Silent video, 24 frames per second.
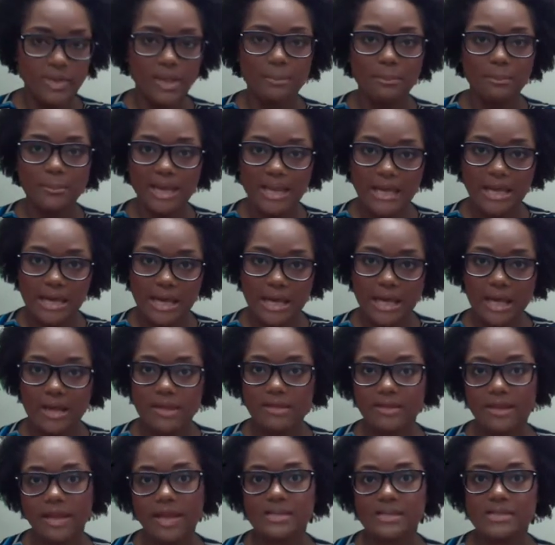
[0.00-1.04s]
media,
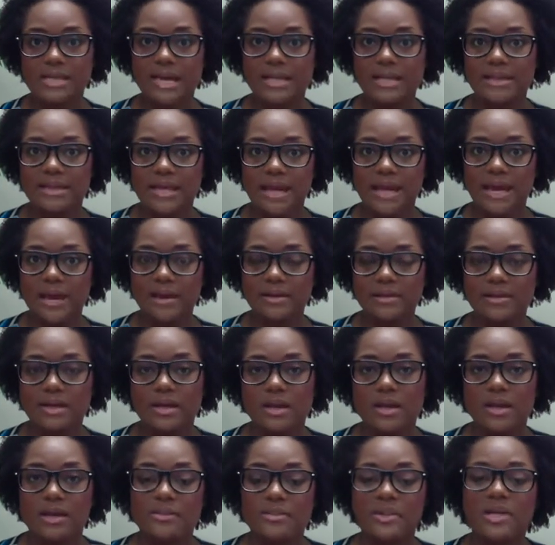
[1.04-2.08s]
things like that,
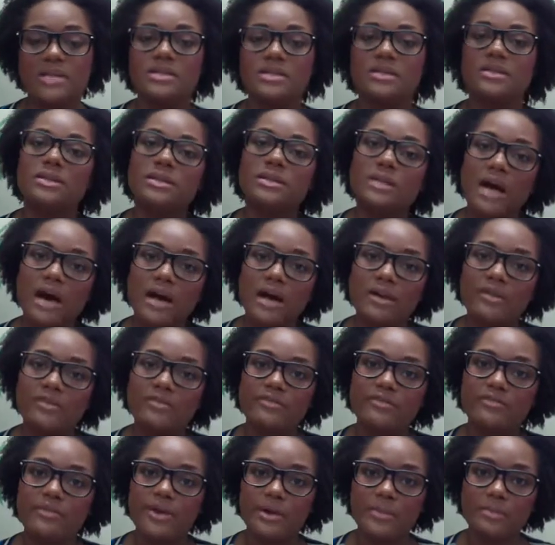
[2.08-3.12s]
because a lot
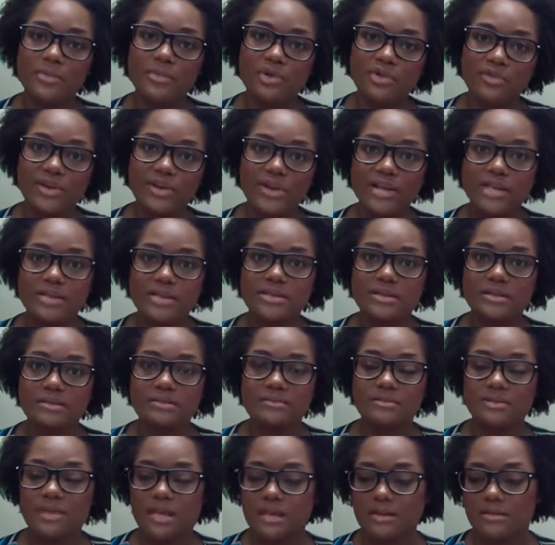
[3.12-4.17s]
of movies
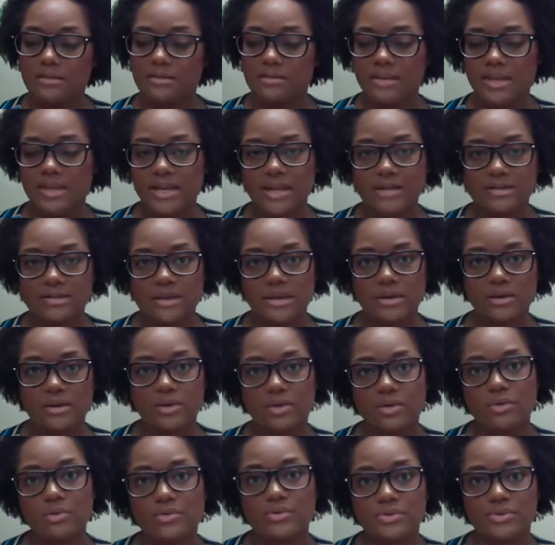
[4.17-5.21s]
and things that
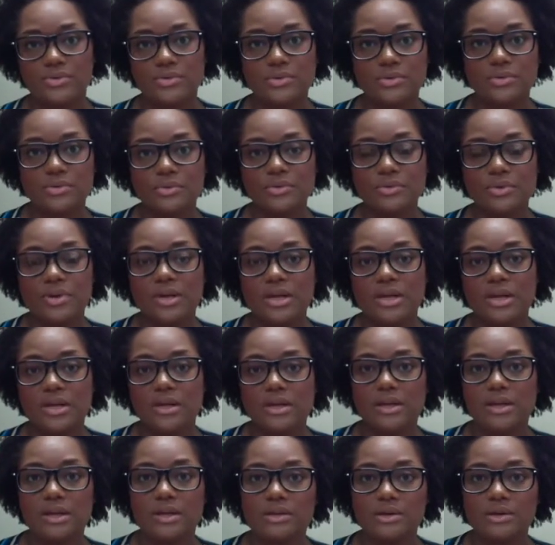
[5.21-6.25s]
go to
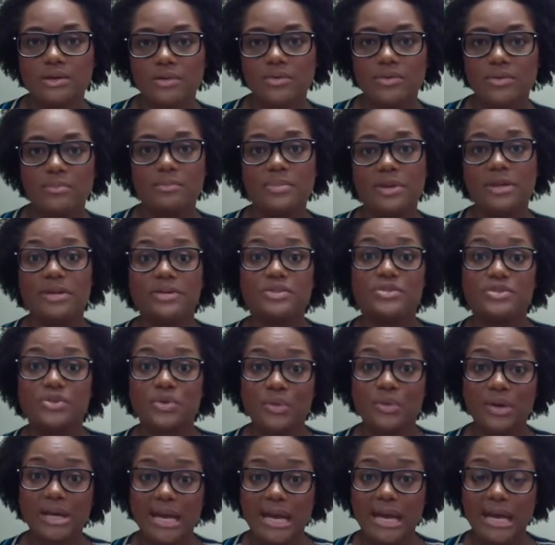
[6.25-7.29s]
the big
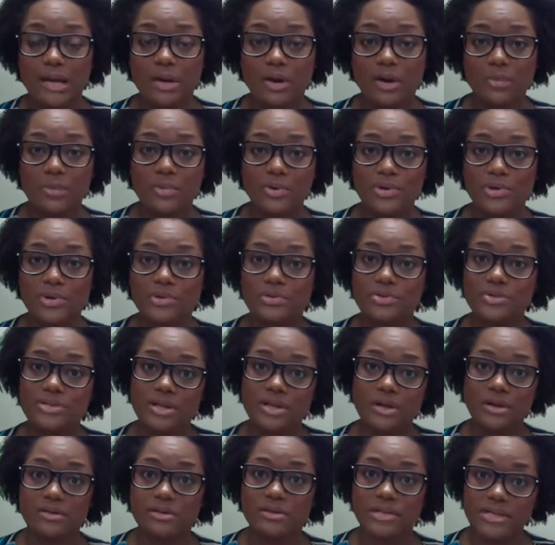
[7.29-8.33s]
screen are produced
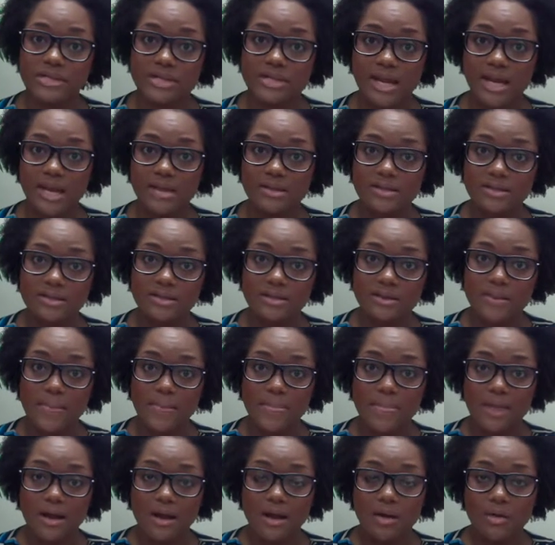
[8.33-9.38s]
here in the States.
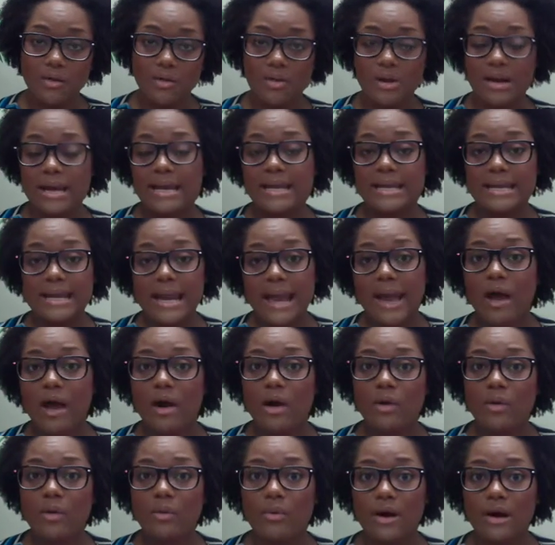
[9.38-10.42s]
And
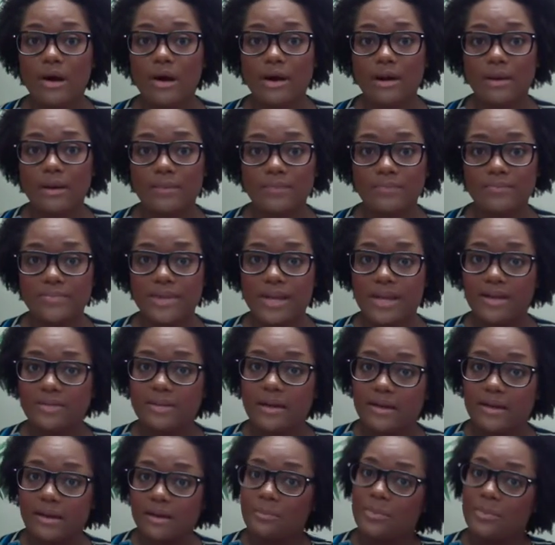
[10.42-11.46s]
now
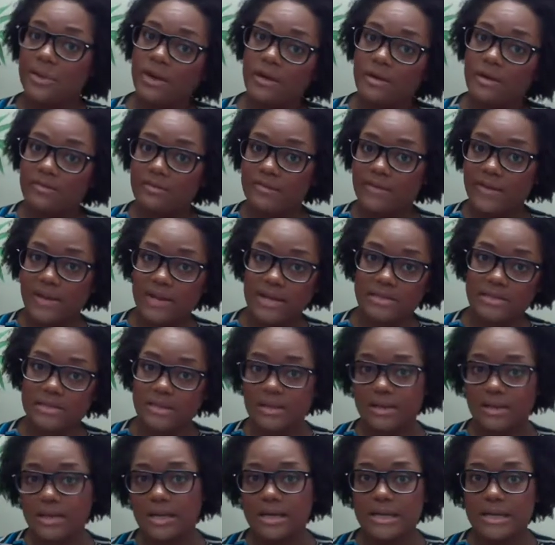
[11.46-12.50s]
that comparative advantage is
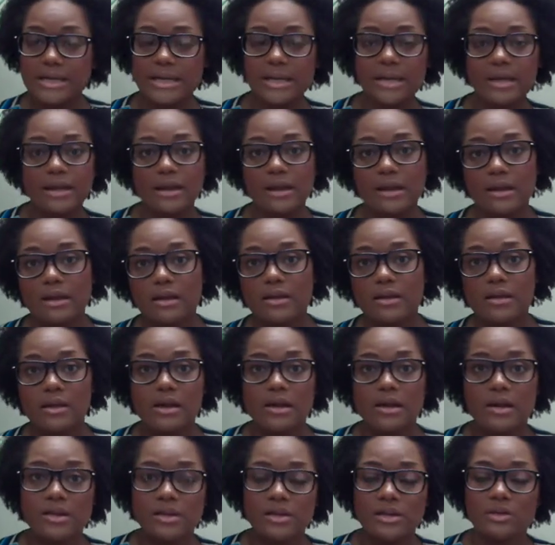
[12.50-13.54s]
kind of getting
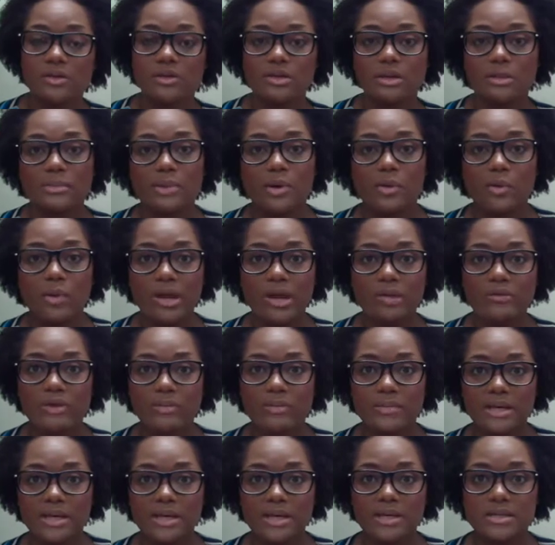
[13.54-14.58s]
a little bit wavered
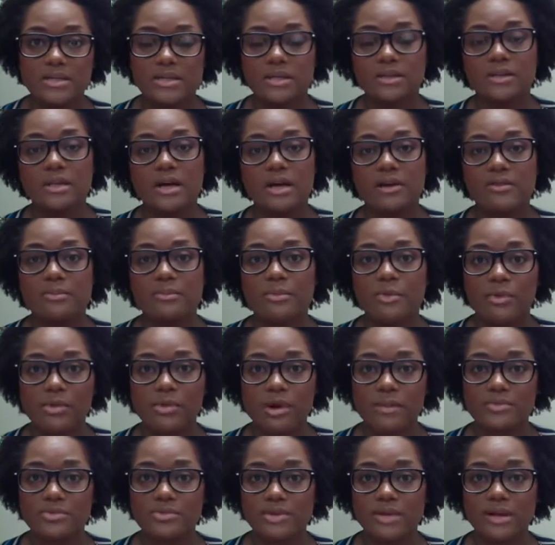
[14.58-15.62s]
because a lot of
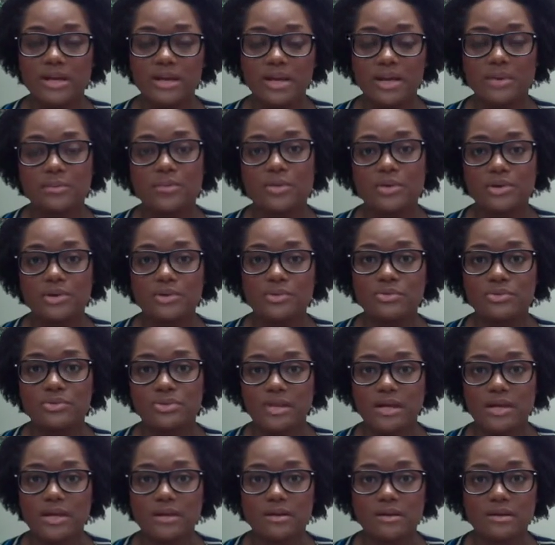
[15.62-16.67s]
programs are getting produced
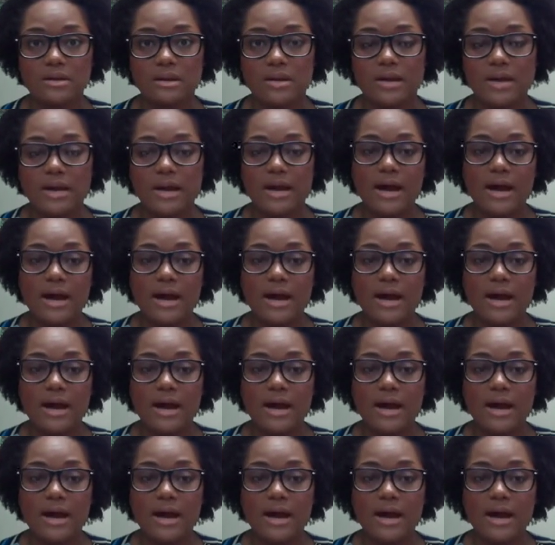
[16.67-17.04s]
and